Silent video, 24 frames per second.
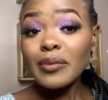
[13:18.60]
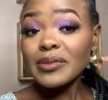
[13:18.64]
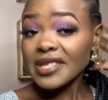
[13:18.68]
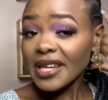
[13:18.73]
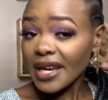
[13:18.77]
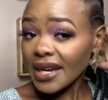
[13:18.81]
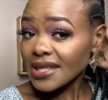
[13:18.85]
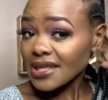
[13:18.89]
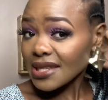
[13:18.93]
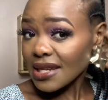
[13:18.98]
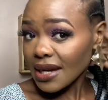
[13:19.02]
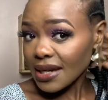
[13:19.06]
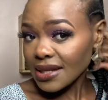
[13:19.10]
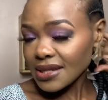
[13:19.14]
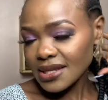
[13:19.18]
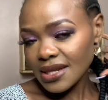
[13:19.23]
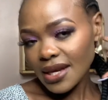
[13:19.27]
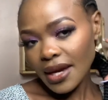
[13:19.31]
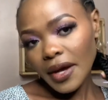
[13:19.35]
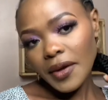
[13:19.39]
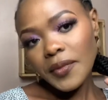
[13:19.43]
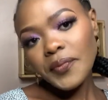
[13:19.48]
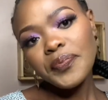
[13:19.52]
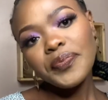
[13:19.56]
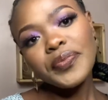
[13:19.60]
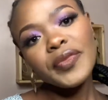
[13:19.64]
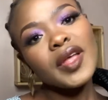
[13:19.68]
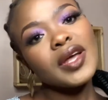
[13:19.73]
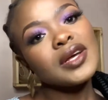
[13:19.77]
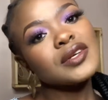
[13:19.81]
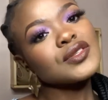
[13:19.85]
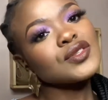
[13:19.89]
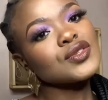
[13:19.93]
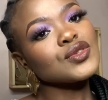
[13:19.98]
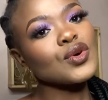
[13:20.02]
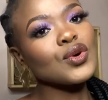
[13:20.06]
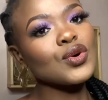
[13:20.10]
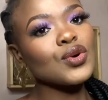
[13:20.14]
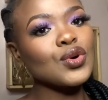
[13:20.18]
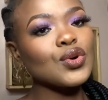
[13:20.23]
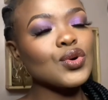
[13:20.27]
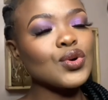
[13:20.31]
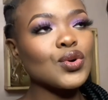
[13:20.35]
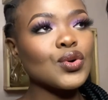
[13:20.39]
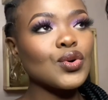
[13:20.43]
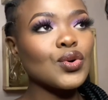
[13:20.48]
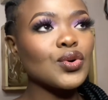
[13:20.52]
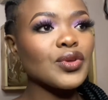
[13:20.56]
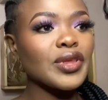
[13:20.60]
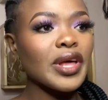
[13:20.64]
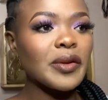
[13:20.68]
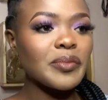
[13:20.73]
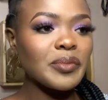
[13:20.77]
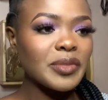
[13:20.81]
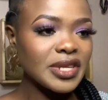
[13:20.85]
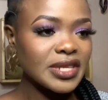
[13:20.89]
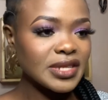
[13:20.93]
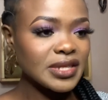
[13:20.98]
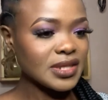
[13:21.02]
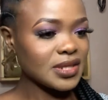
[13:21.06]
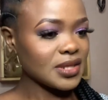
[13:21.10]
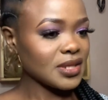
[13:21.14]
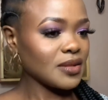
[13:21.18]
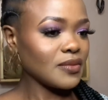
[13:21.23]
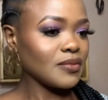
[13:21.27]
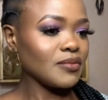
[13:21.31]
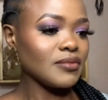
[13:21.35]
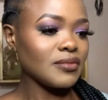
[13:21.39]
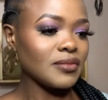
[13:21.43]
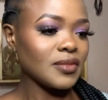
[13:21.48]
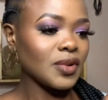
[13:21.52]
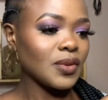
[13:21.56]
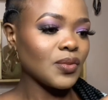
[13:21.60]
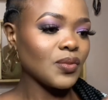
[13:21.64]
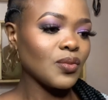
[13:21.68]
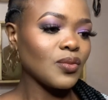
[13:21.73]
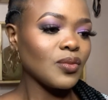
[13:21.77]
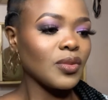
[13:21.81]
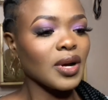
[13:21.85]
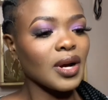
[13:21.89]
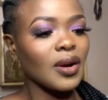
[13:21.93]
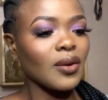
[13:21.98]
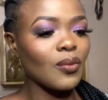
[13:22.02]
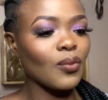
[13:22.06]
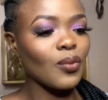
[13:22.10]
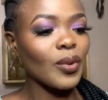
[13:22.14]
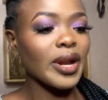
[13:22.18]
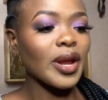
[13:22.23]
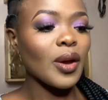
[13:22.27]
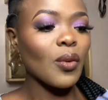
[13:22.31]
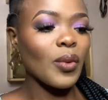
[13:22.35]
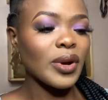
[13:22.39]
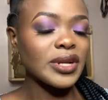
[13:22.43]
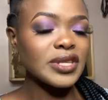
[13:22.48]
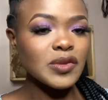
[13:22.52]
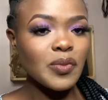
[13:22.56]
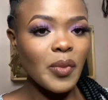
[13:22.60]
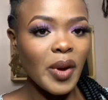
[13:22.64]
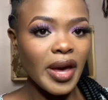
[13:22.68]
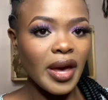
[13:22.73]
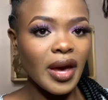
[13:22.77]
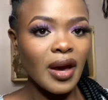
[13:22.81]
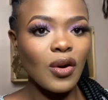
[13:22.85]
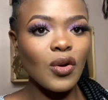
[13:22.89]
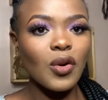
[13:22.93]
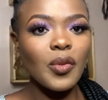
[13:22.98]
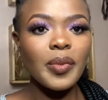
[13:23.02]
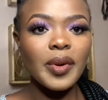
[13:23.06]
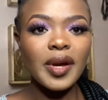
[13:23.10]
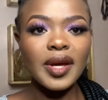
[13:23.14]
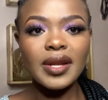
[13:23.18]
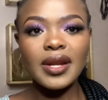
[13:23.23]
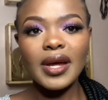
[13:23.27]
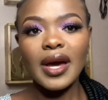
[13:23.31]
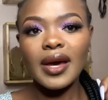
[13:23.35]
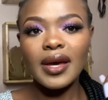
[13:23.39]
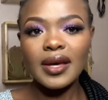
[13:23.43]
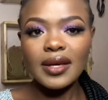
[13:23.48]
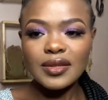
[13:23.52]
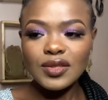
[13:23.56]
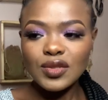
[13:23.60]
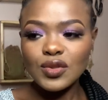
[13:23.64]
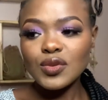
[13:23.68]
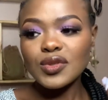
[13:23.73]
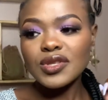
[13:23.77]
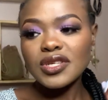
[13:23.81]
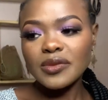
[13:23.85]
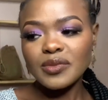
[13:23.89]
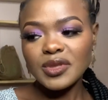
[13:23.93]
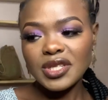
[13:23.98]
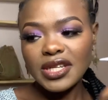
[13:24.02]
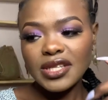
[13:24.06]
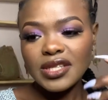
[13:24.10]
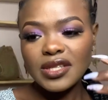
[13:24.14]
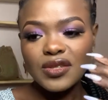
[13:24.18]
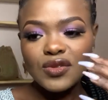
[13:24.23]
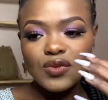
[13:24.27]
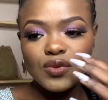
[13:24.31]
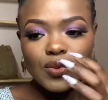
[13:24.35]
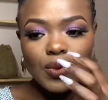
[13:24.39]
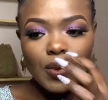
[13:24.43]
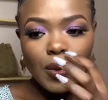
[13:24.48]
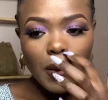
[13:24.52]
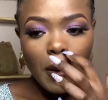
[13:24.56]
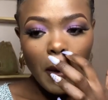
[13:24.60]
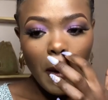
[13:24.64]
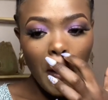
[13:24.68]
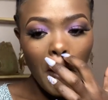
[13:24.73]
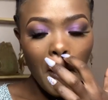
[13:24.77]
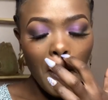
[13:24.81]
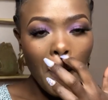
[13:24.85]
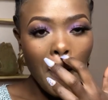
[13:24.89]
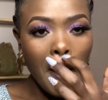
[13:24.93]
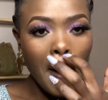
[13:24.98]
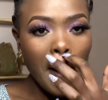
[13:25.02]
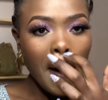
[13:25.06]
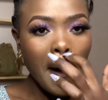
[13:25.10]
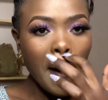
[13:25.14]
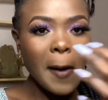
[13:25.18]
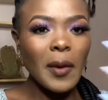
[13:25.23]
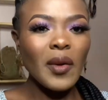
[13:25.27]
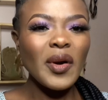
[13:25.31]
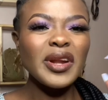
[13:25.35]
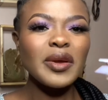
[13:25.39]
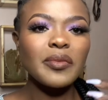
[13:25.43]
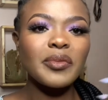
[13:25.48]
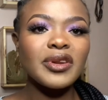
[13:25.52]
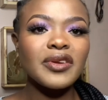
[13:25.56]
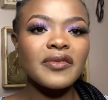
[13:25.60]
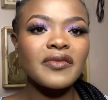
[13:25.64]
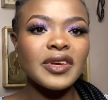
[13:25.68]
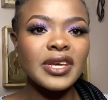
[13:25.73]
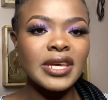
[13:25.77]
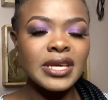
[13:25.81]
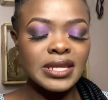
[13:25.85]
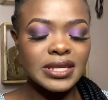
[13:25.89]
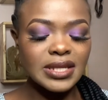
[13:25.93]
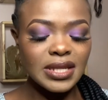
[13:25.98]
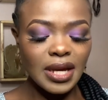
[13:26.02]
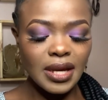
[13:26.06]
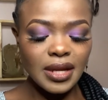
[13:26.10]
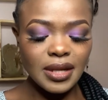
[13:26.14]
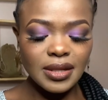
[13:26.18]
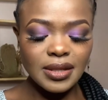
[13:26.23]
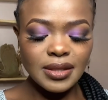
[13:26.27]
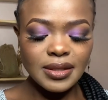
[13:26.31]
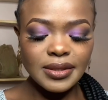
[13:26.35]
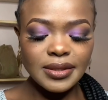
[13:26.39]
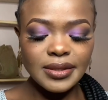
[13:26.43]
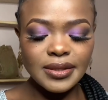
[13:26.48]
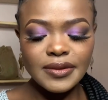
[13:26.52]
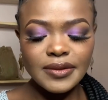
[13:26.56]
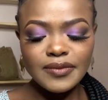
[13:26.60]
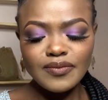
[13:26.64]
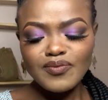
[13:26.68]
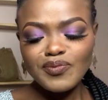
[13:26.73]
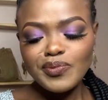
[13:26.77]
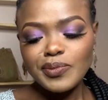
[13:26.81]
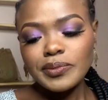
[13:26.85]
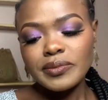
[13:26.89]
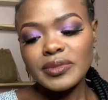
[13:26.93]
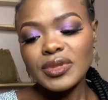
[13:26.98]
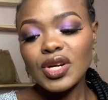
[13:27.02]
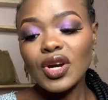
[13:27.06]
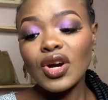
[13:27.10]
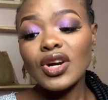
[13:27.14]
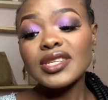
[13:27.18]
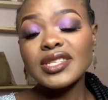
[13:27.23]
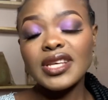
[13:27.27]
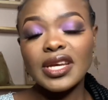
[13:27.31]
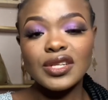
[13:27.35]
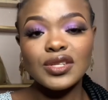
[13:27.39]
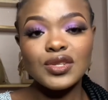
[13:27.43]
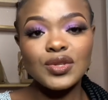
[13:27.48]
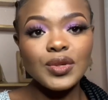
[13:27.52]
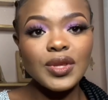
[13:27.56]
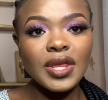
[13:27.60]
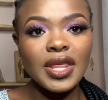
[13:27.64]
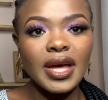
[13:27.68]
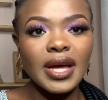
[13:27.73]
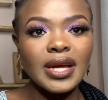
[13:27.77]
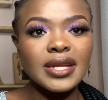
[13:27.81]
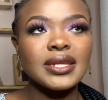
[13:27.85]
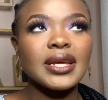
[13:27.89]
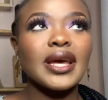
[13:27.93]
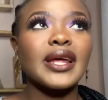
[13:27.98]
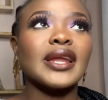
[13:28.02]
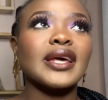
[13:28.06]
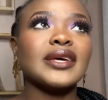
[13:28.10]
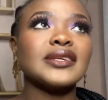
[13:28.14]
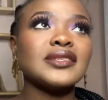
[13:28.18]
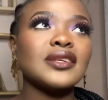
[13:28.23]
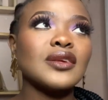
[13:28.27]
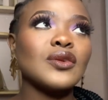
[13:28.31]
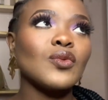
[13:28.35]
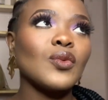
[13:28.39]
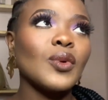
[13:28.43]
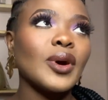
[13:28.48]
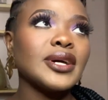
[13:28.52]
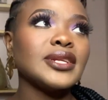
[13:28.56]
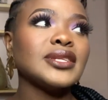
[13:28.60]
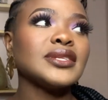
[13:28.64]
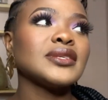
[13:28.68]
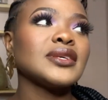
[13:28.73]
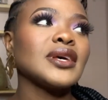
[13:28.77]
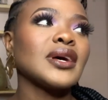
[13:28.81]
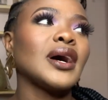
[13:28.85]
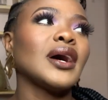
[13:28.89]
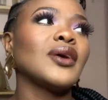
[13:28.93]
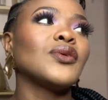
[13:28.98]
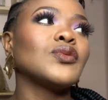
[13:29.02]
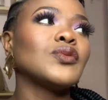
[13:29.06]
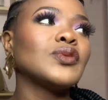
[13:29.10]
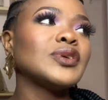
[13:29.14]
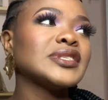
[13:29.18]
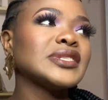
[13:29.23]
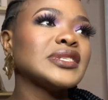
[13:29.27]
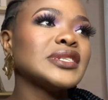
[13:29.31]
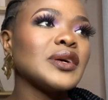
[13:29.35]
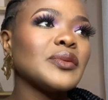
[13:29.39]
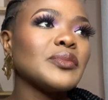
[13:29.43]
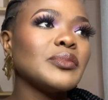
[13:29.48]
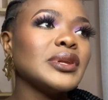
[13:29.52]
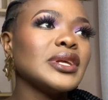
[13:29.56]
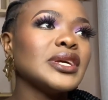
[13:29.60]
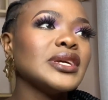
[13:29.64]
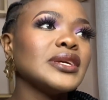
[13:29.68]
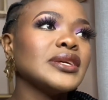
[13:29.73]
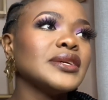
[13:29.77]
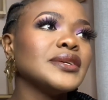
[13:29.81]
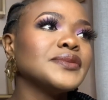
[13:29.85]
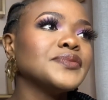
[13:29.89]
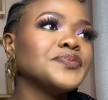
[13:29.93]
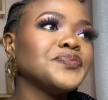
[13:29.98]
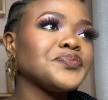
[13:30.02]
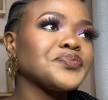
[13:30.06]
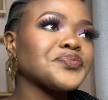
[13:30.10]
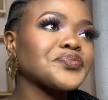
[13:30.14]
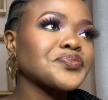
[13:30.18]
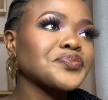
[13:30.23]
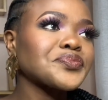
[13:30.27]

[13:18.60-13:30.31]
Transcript: text-laxed, yeah? So that means when I want my hair open, I do subject it to quite a bit of heat. And because I do that, and I still want a reasonably,